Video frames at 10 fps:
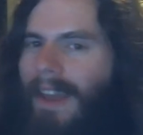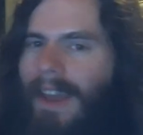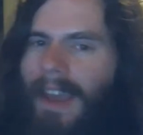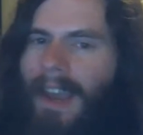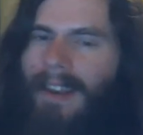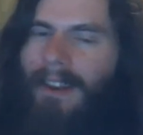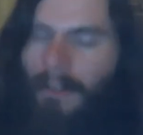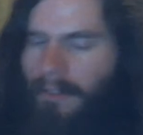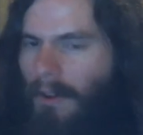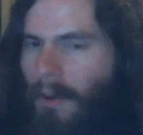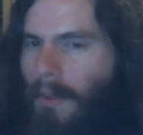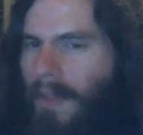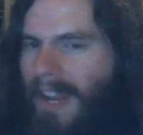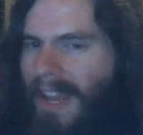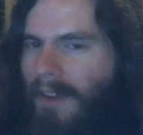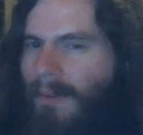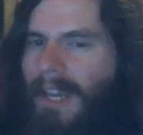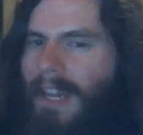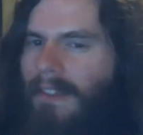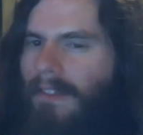and also that Henry
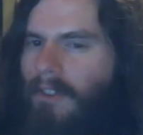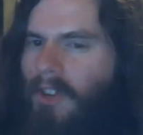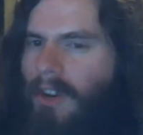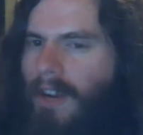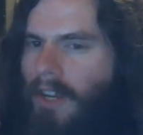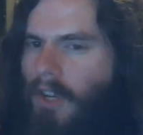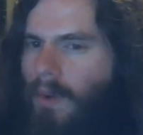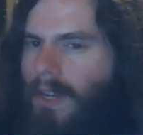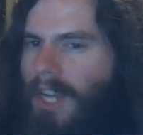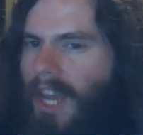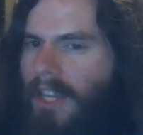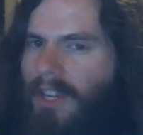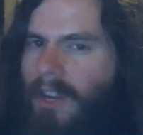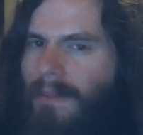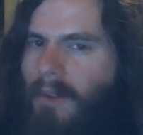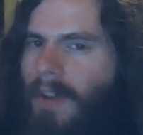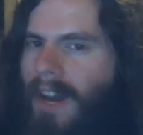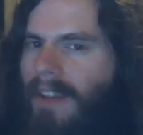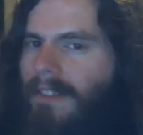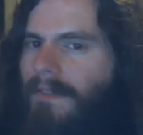Kissinger and George H.W.
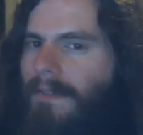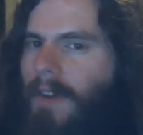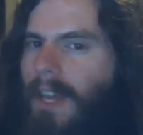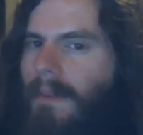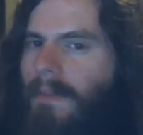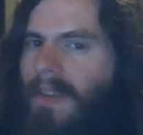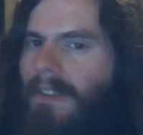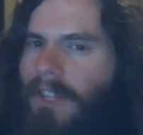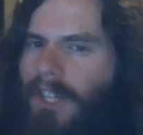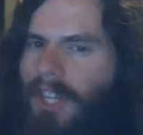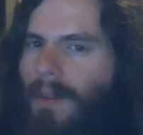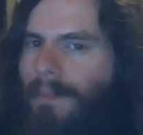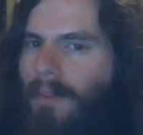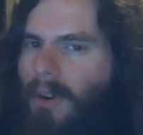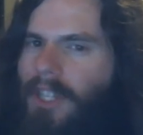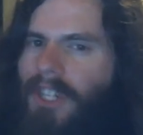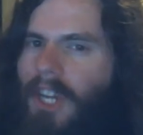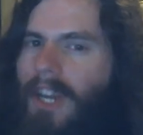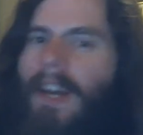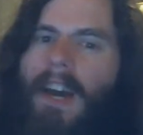Nazi fucking piece of shit Bush
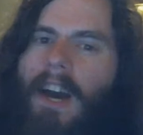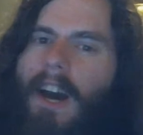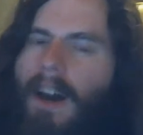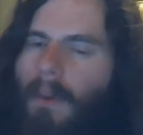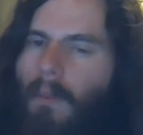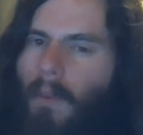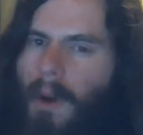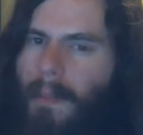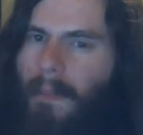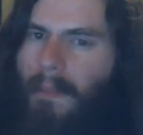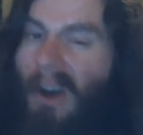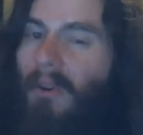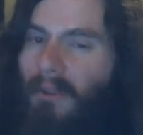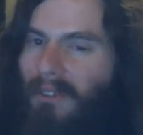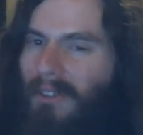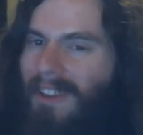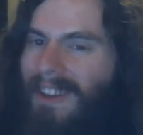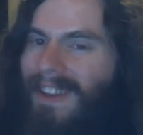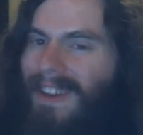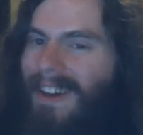uh, were both
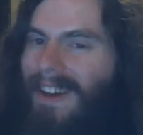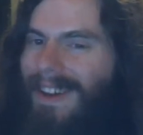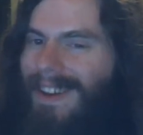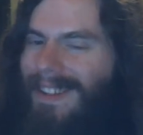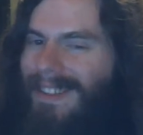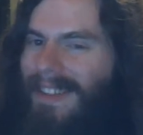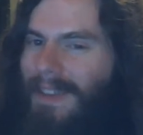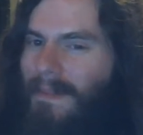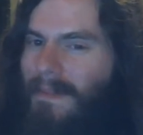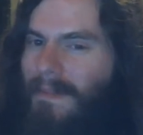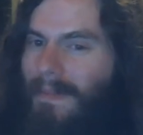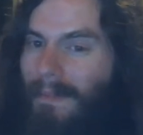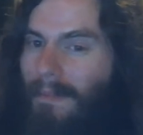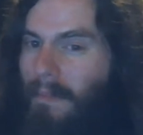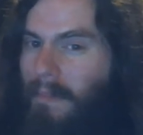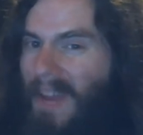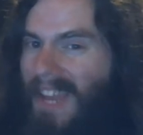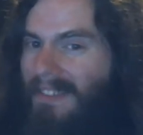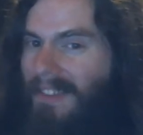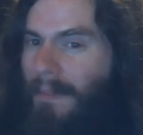uh, the
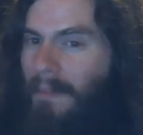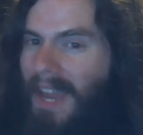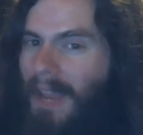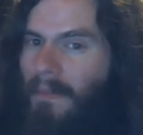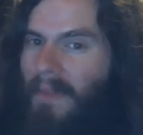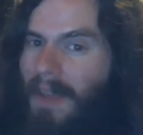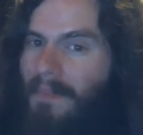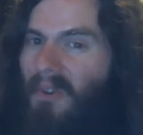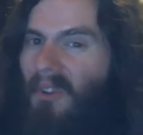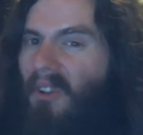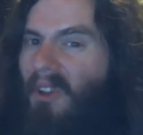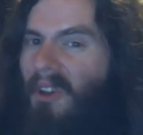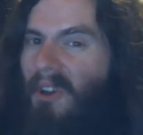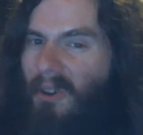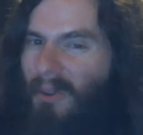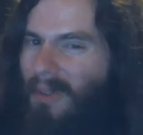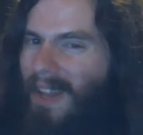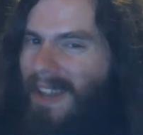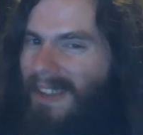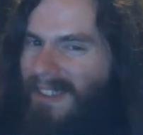basic main people who
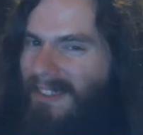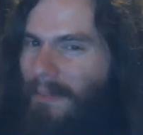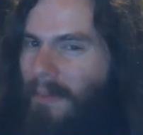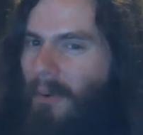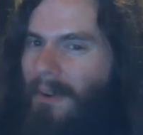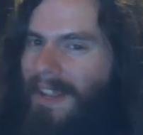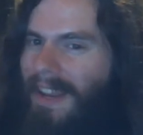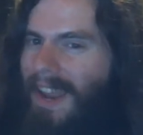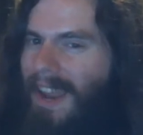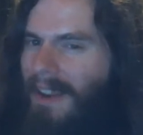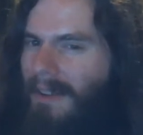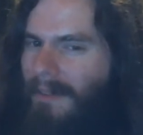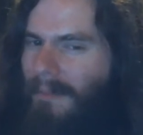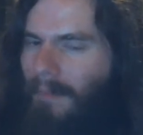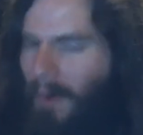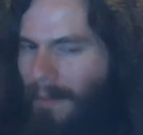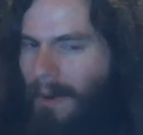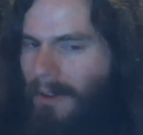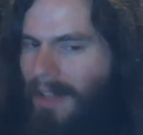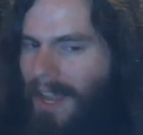like supported and
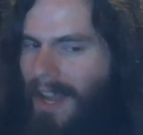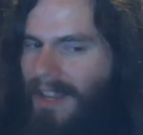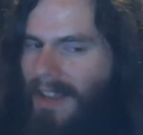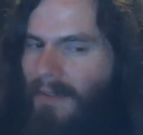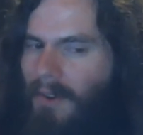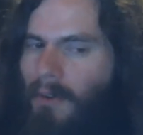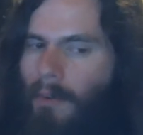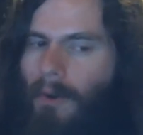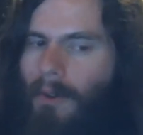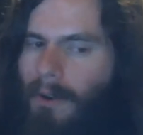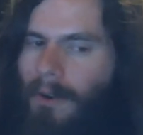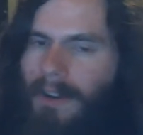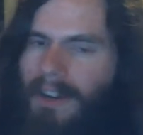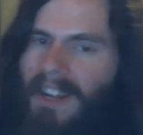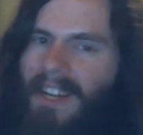promoted the idea of a new world order.